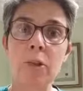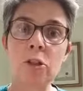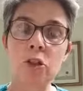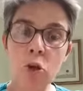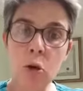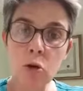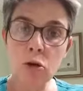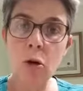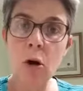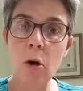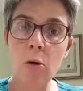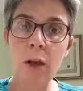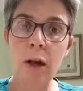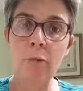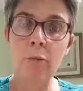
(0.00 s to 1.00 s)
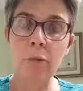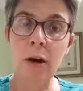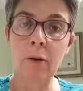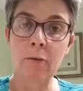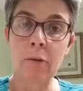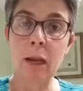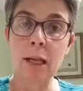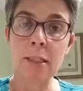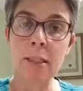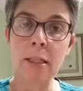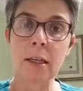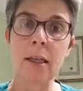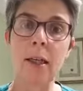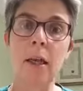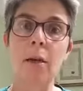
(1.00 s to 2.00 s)
Don't go holding that rant.
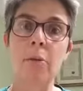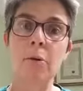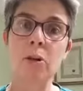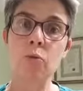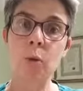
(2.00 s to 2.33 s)
Because